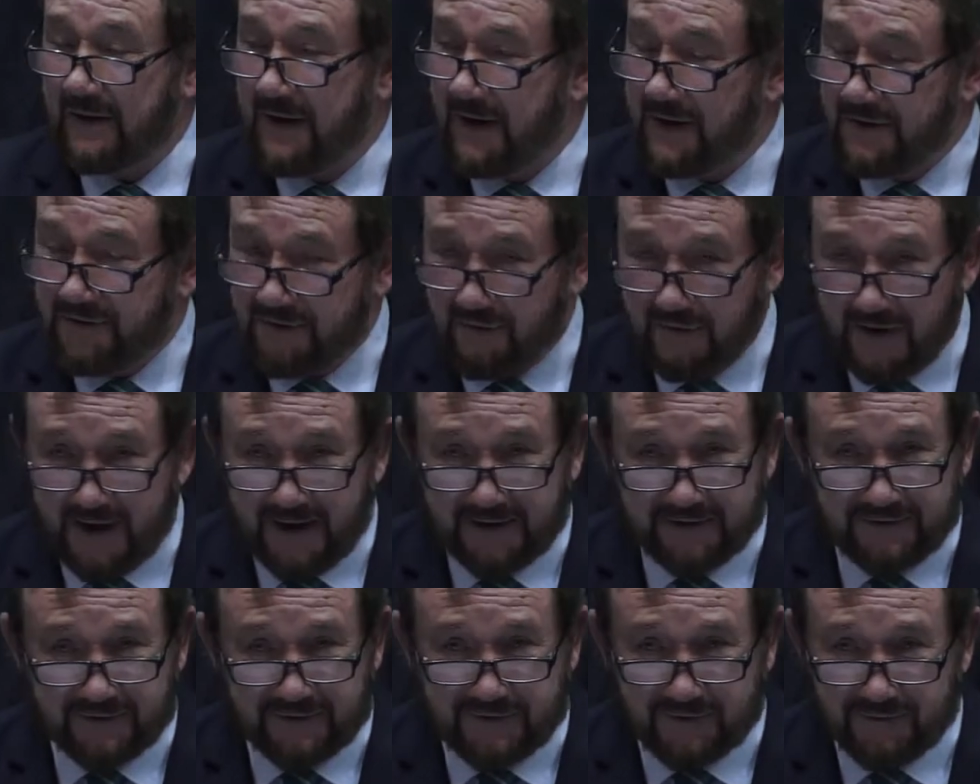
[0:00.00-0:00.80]

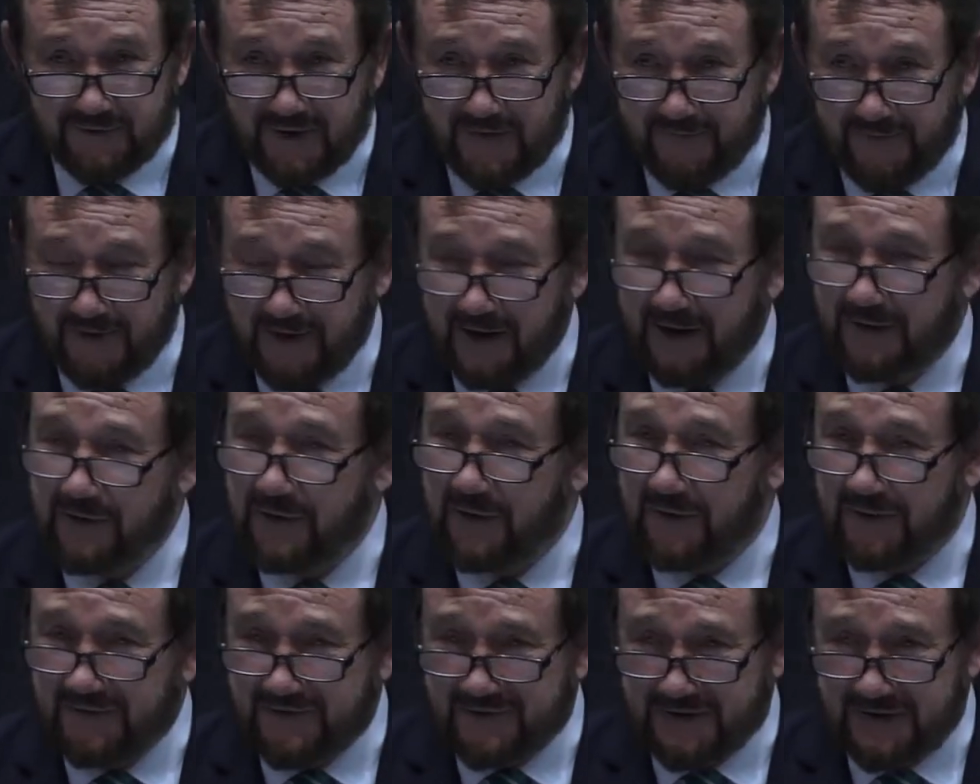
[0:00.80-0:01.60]
Interacted terrific, and
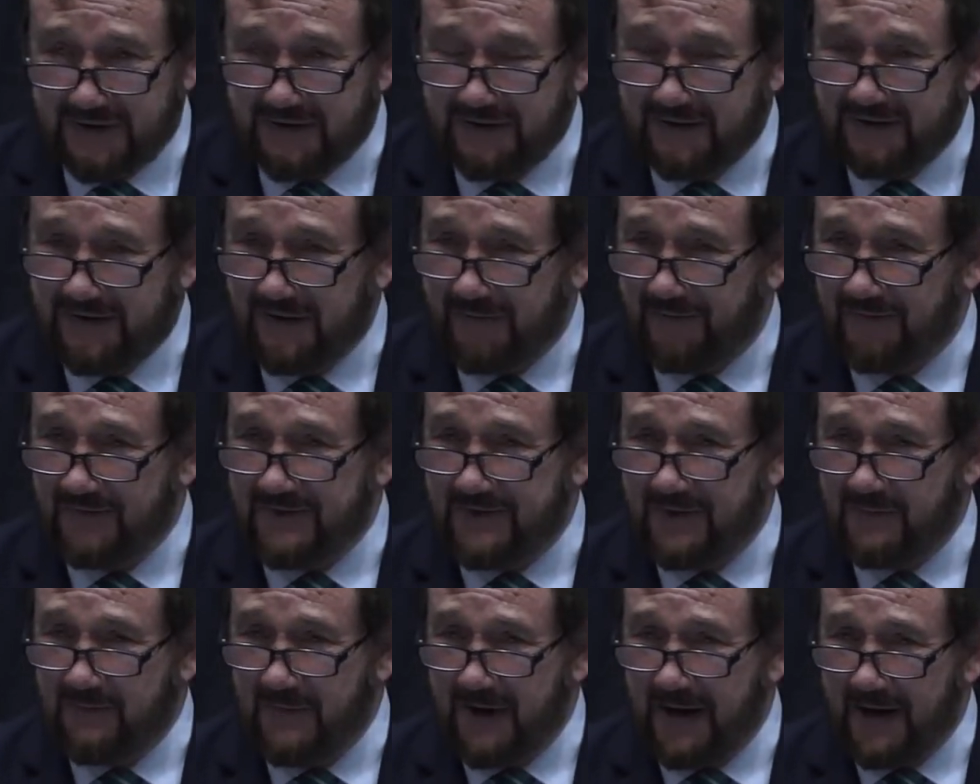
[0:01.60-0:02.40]
you could see the
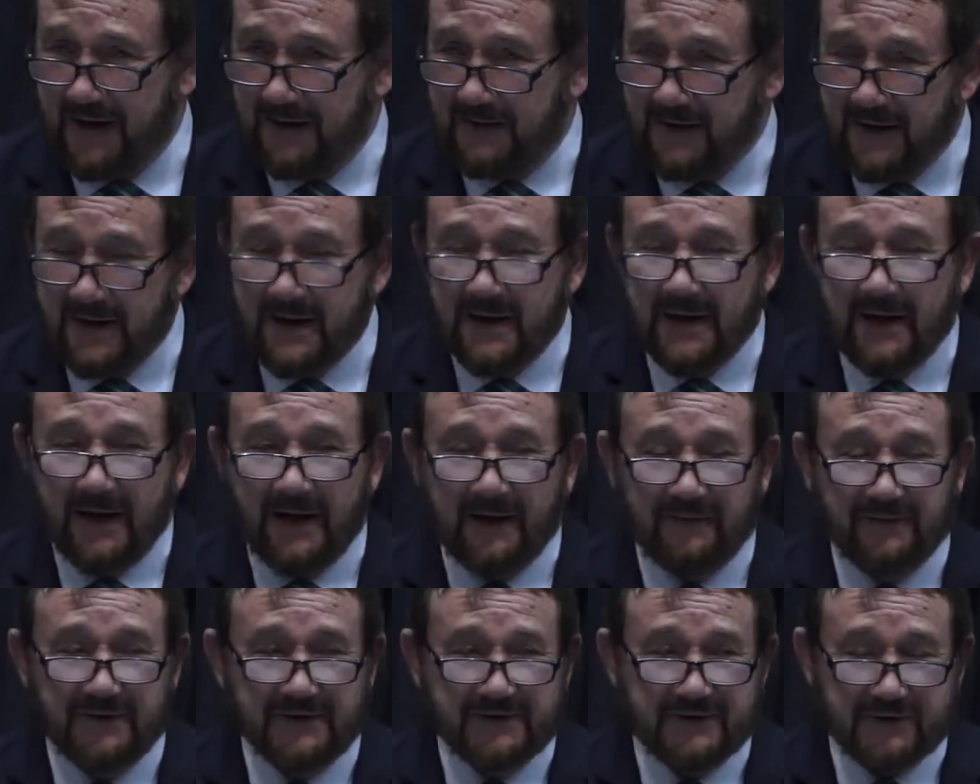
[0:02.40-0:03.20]
difference it
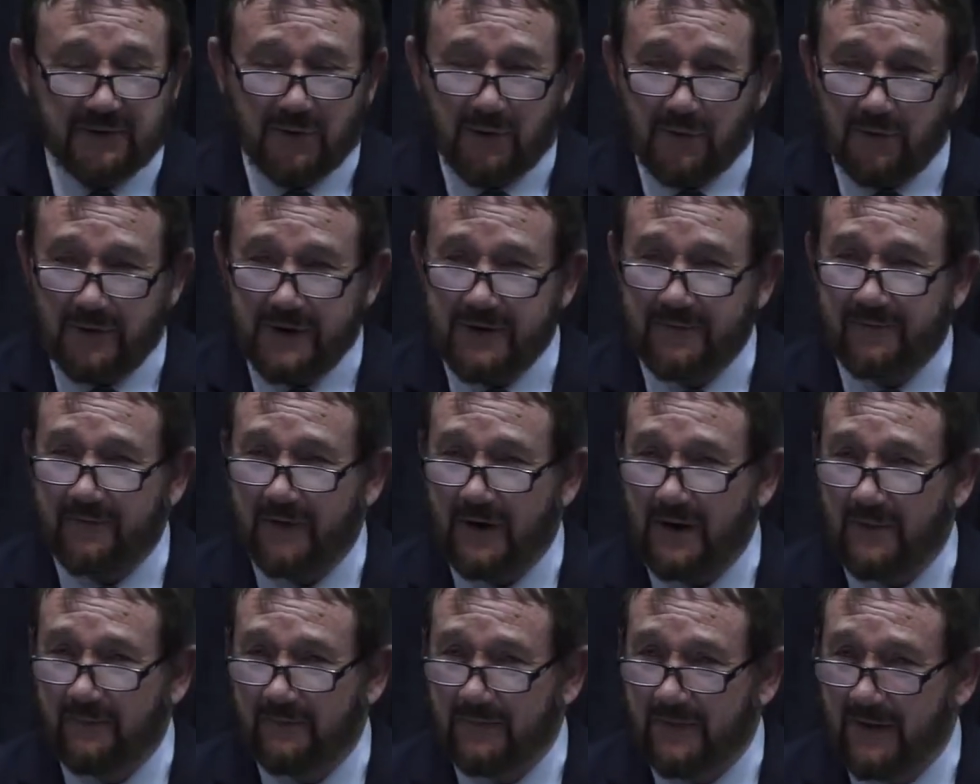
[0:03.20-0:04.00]
made, and the story
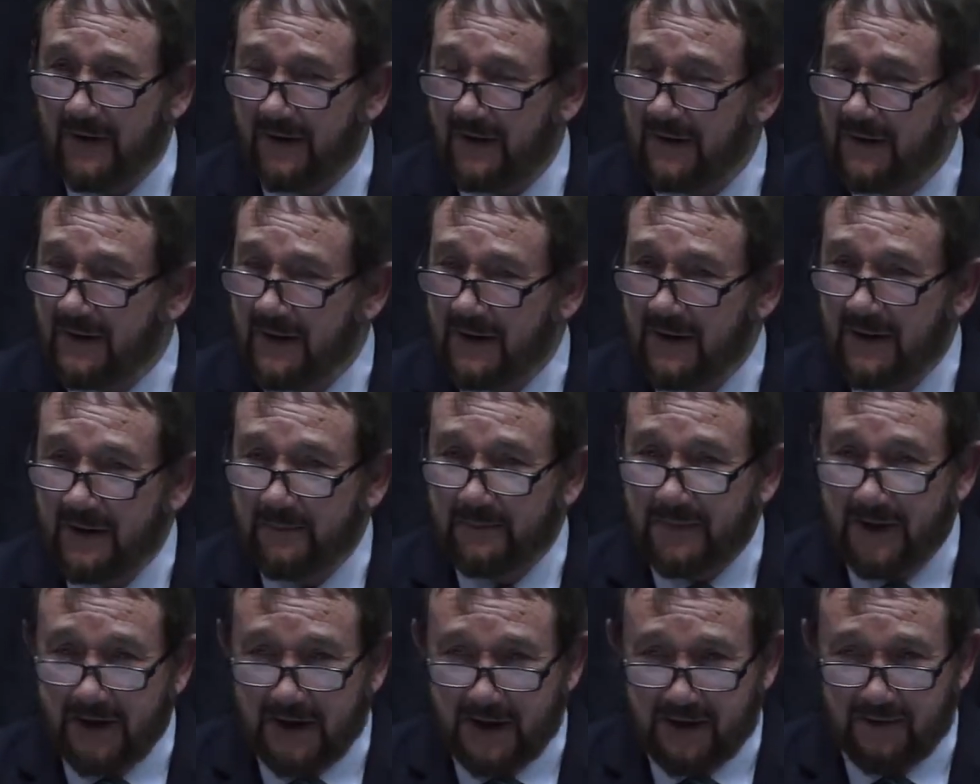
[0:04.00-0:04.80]
from
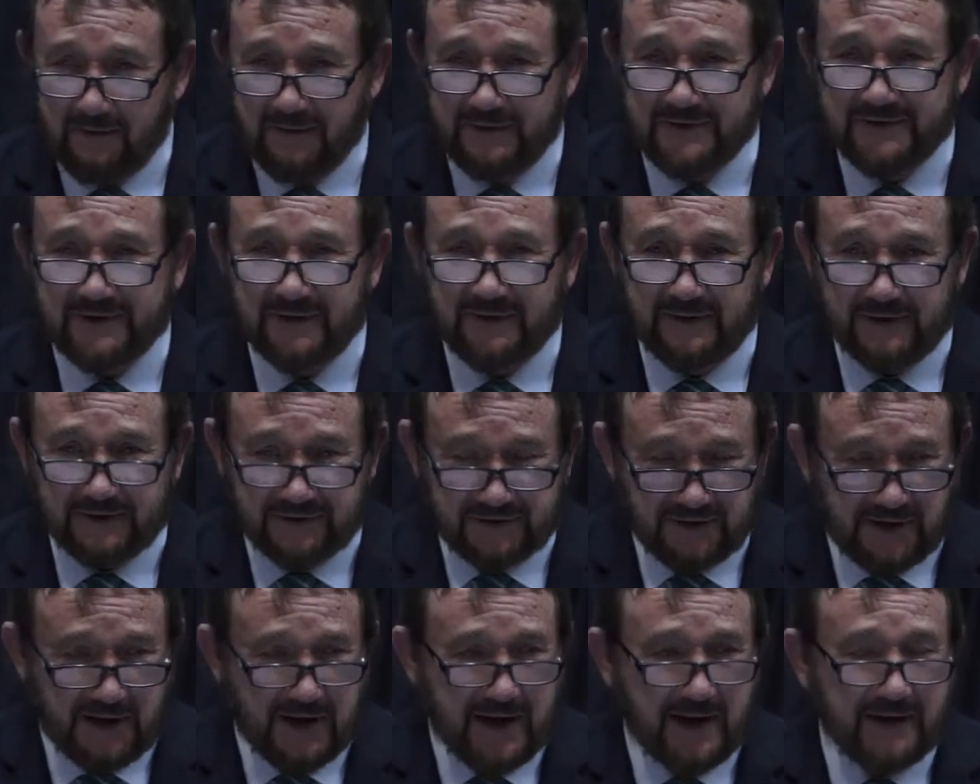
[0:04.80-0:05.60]
the parents and
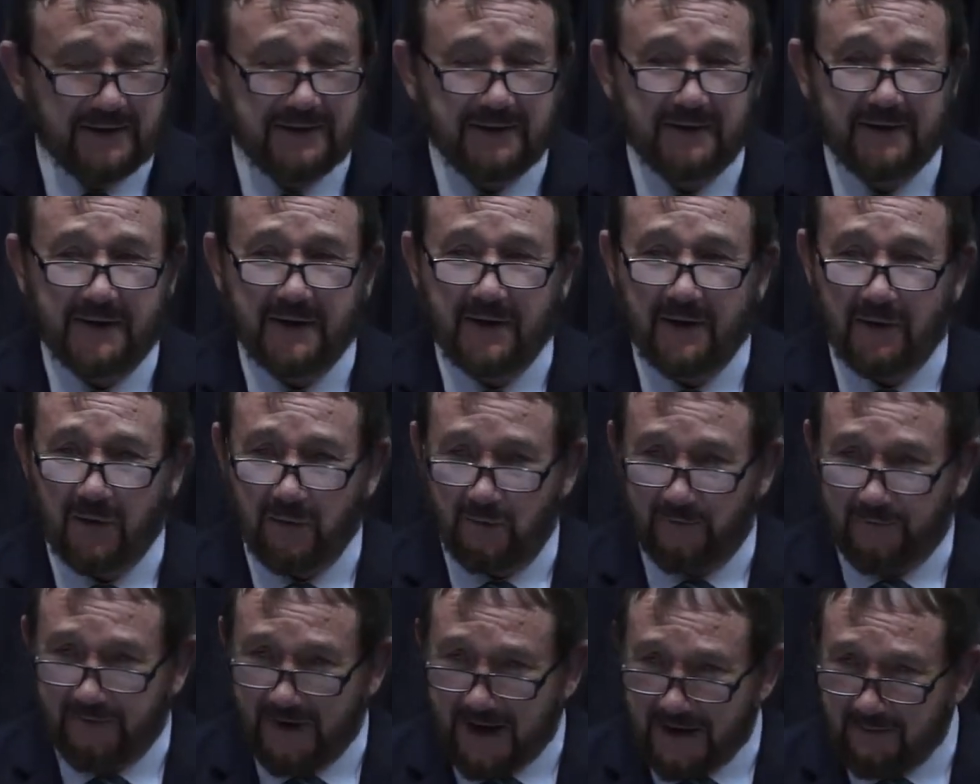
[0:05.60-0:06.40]
the child and the
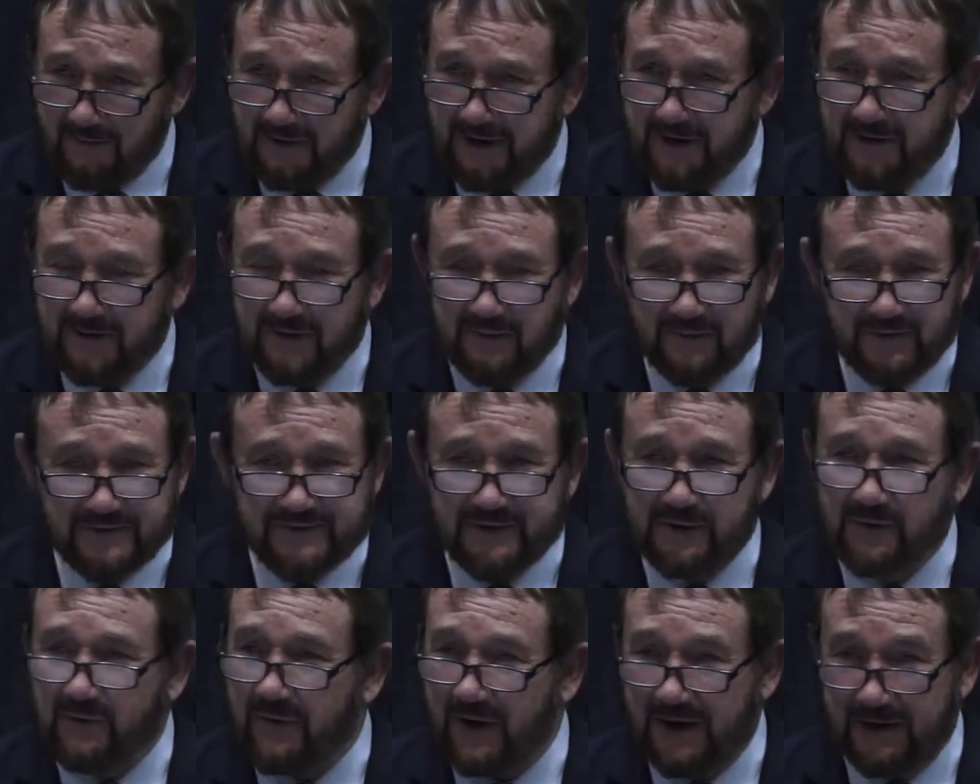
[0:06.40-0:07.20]
whole family
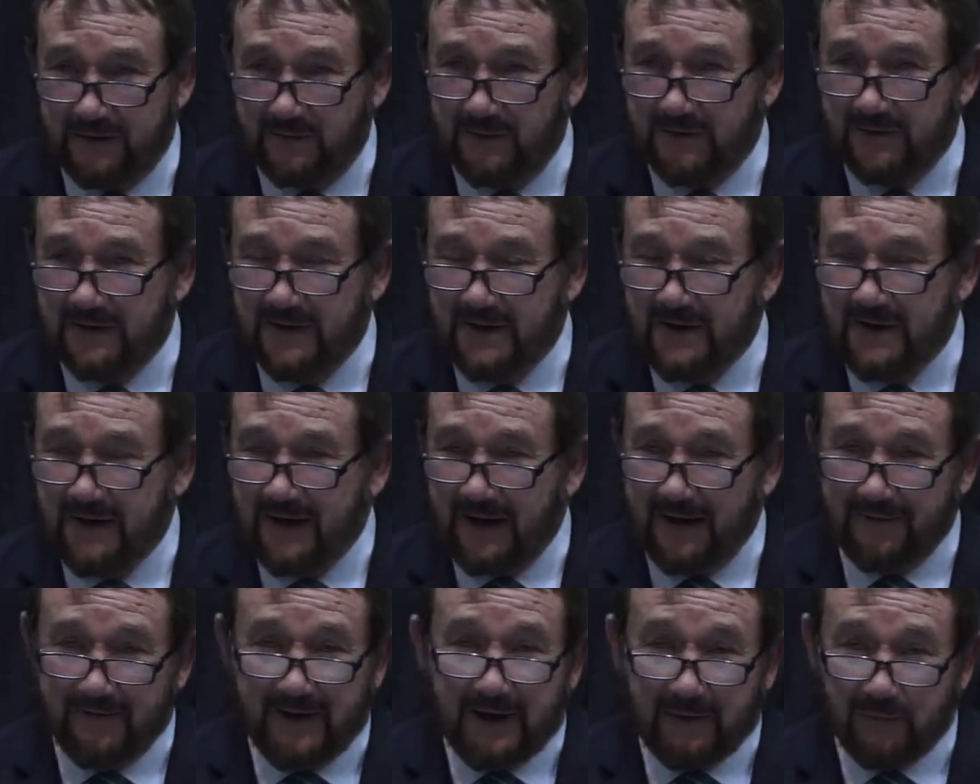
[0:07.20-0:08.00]
was incredible,
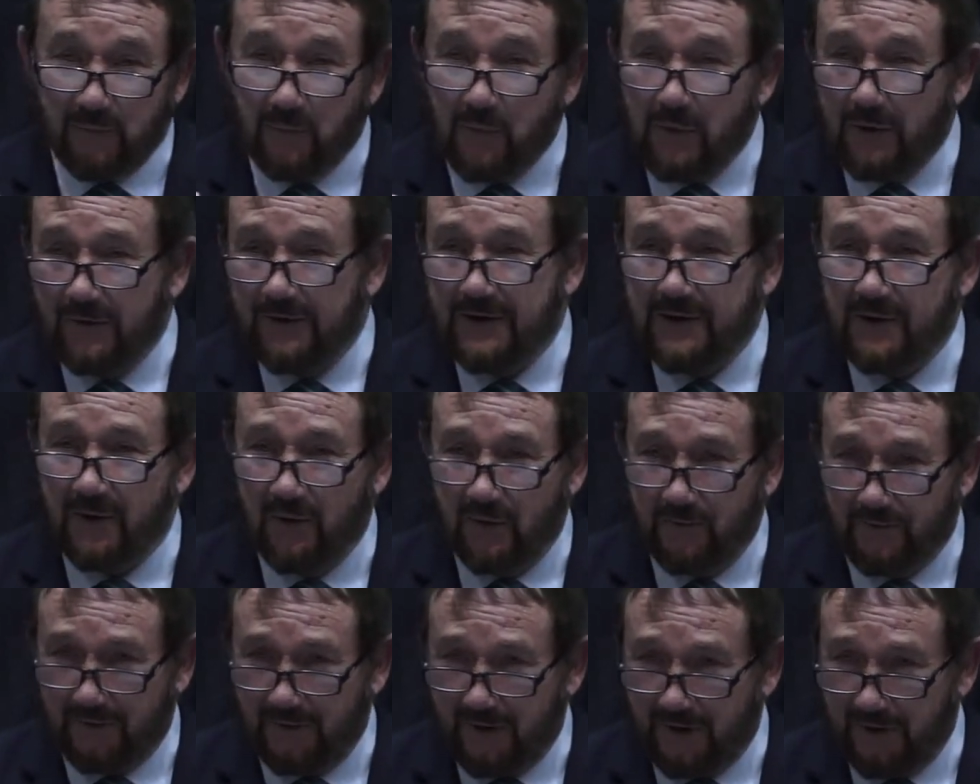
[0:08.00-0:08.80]
and that won the
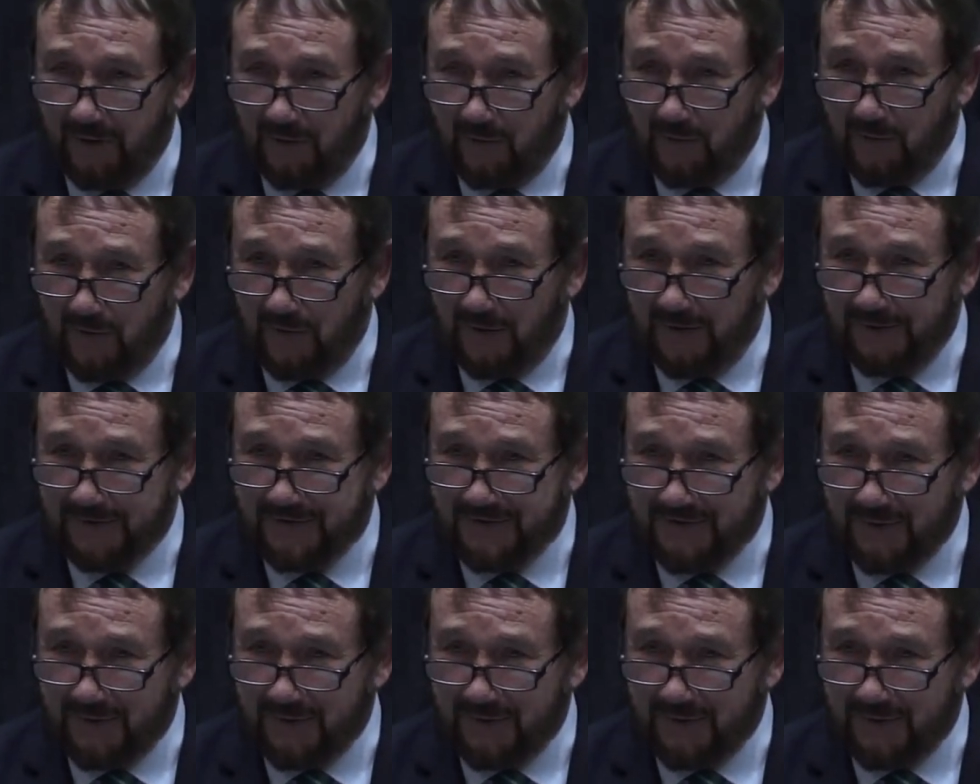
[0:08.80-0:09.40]
overall award.